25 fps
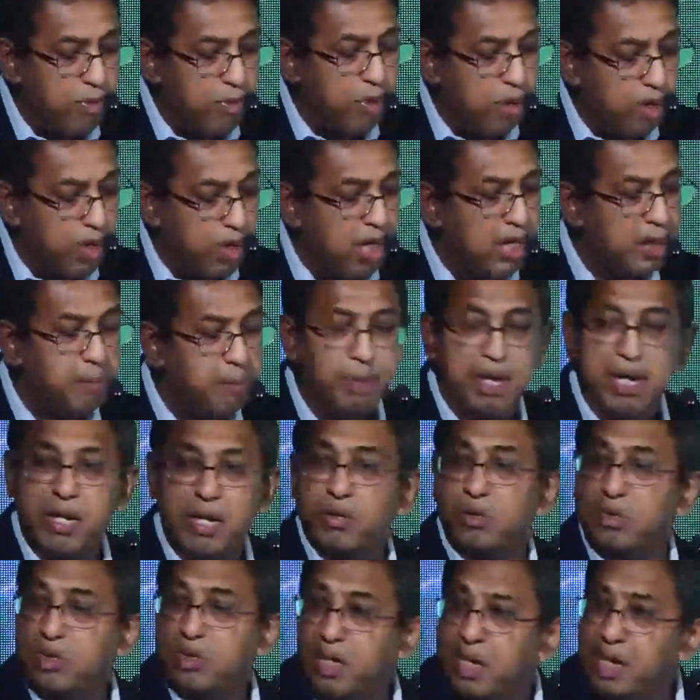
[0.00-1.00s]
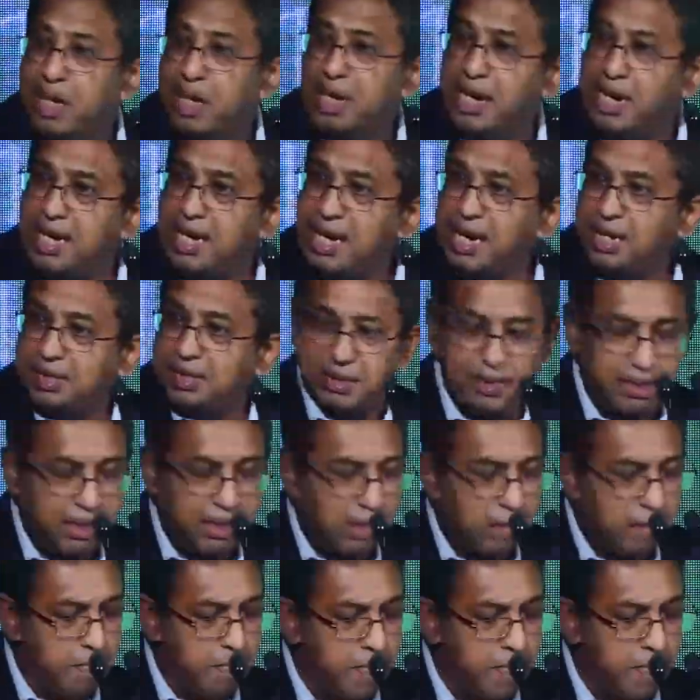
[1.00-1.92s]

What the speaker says: locally produced industry.